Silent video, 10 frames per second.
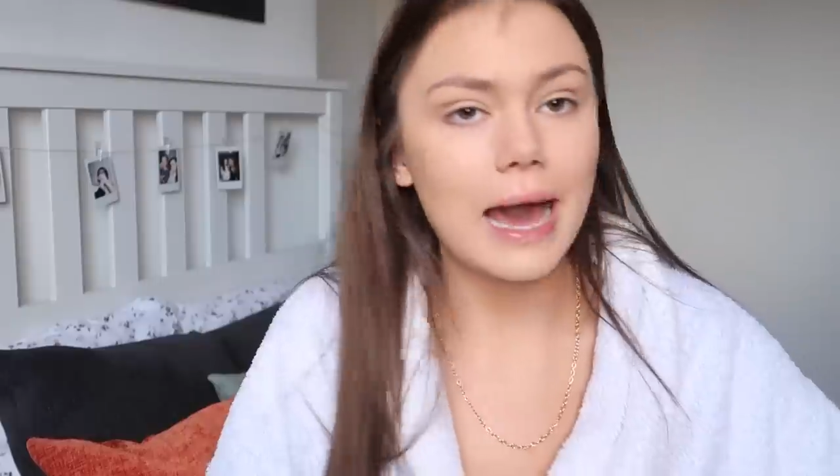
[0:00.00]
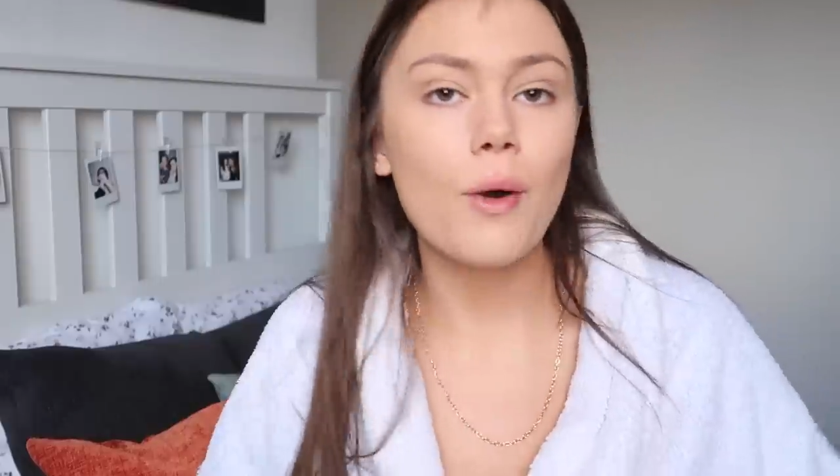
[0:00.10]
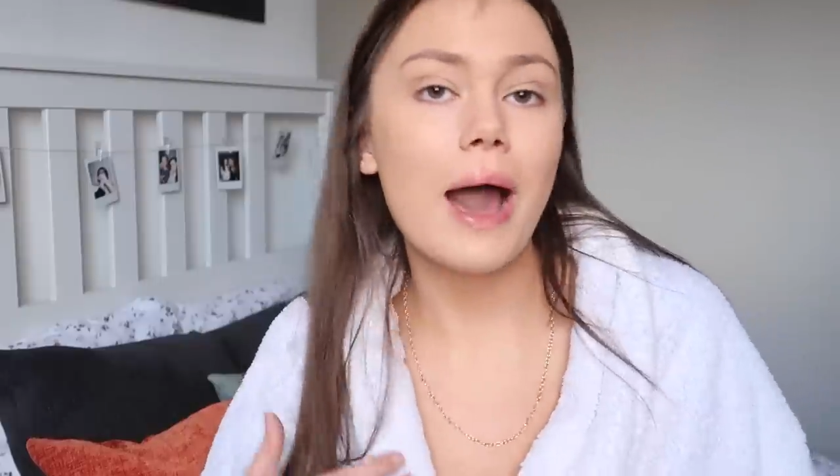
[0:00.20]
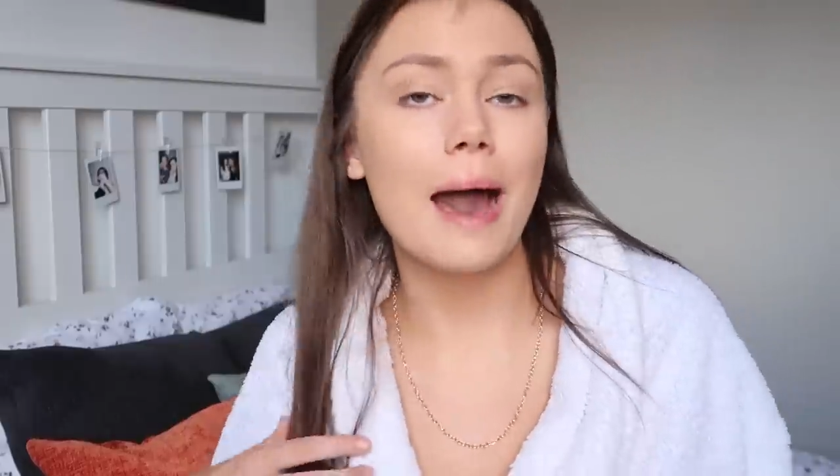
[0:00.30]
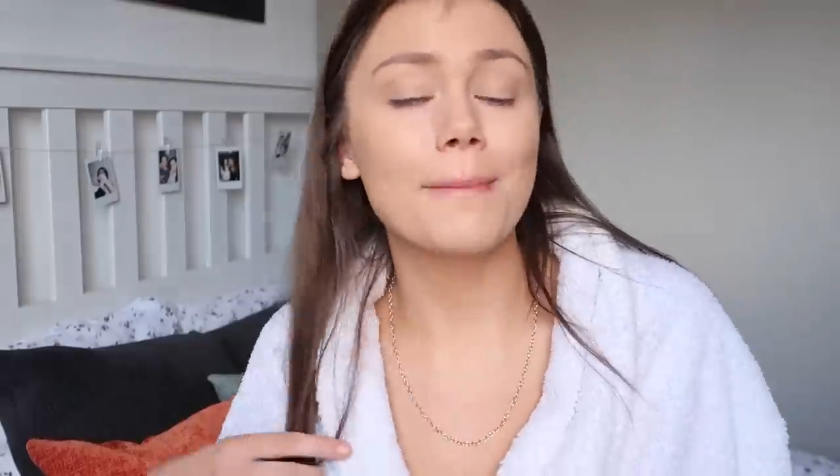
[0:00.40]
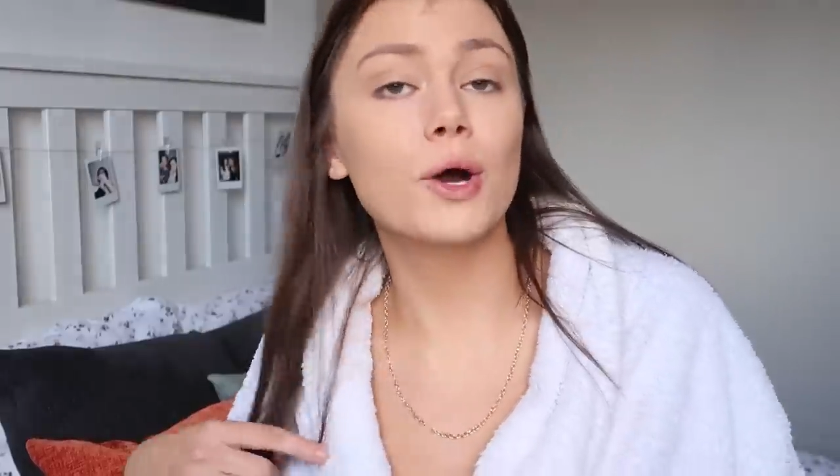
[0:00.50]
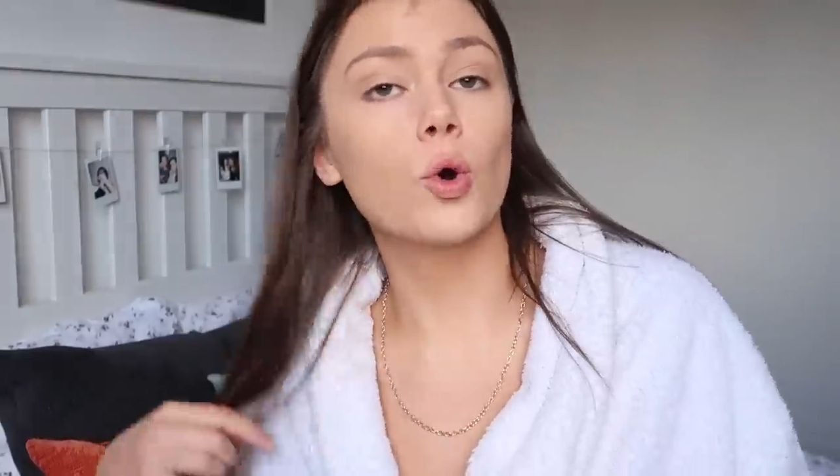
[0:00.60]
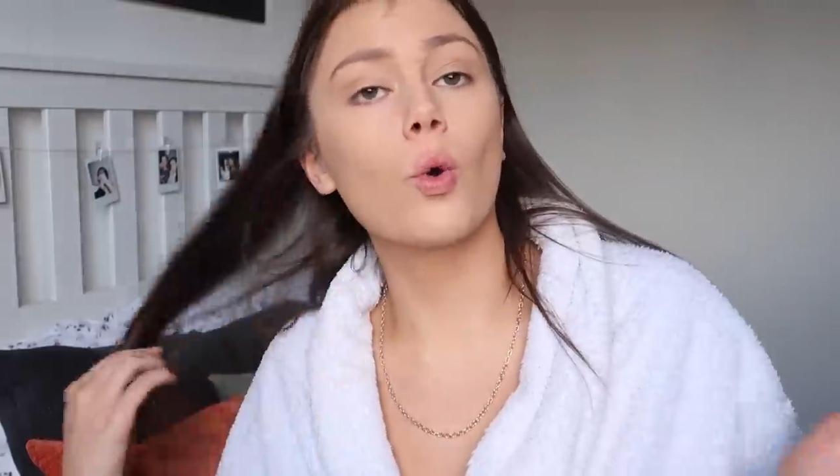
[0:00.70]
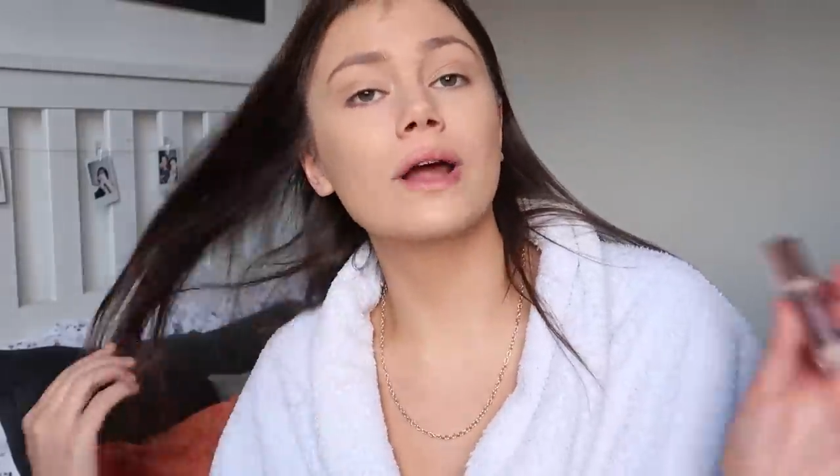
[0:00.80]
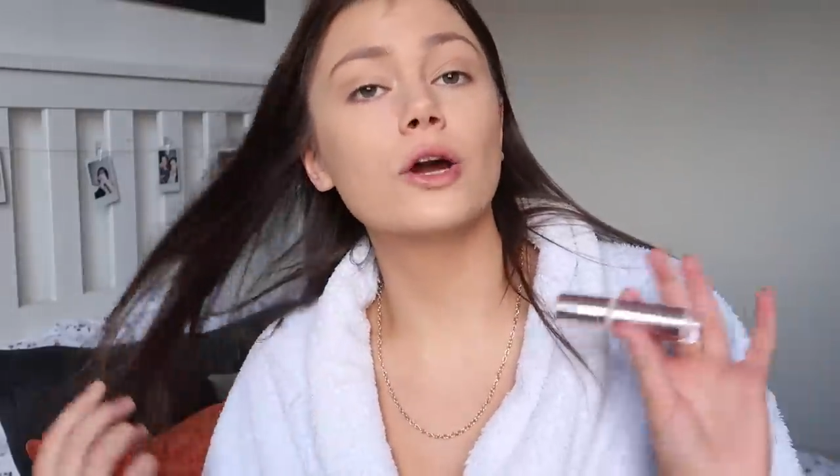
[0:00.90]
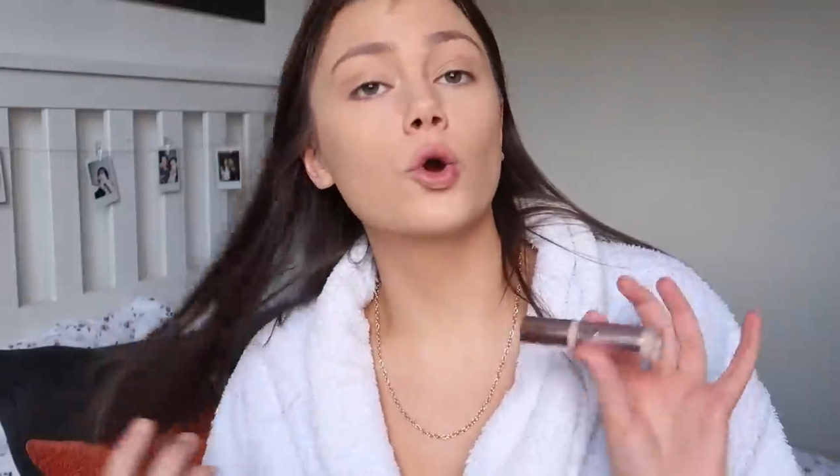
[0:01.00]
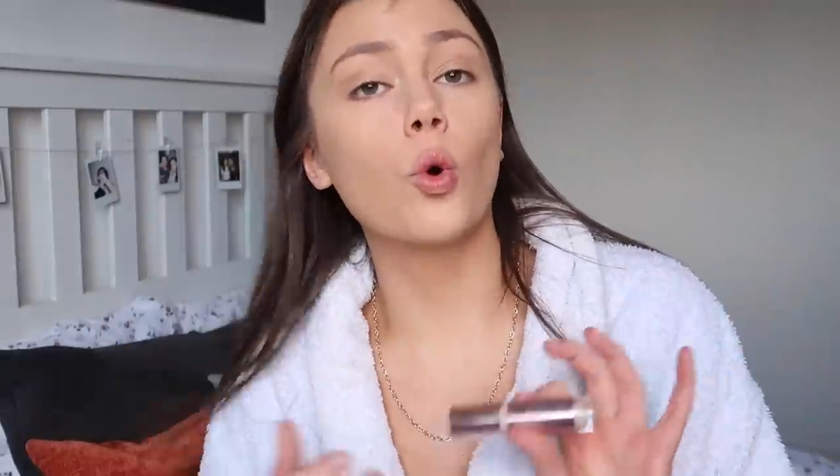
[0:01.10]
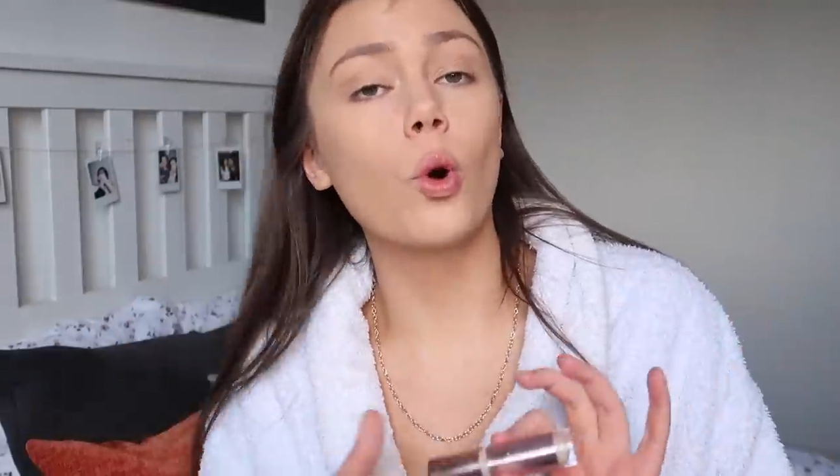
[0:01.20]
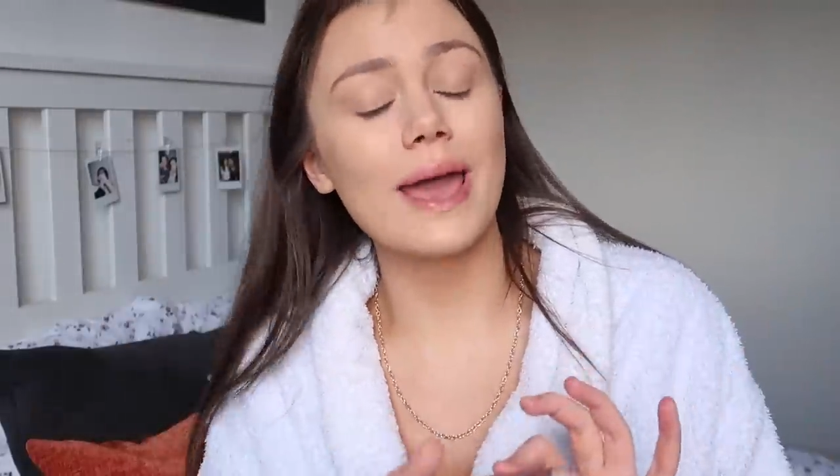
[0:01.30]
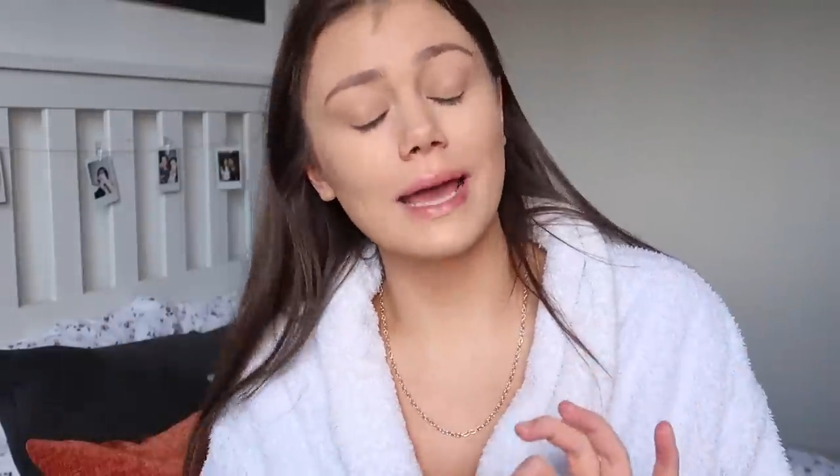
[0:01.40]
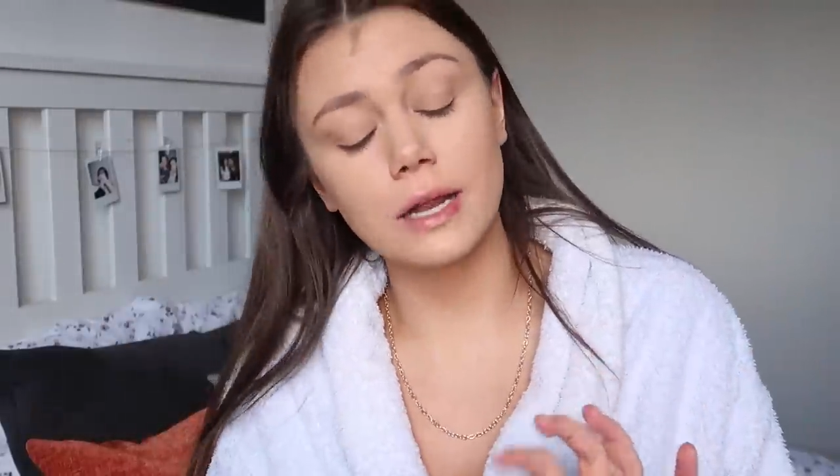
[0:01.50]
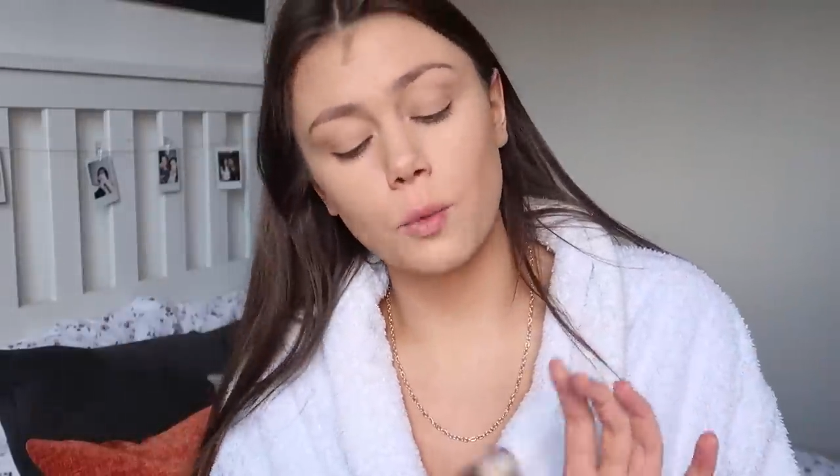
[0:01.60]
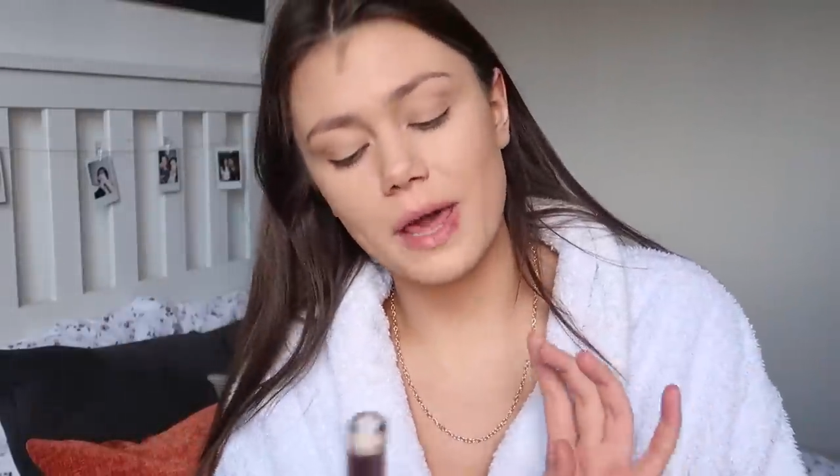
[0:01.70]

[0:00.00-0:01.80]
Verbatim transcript: Now I'm going to go in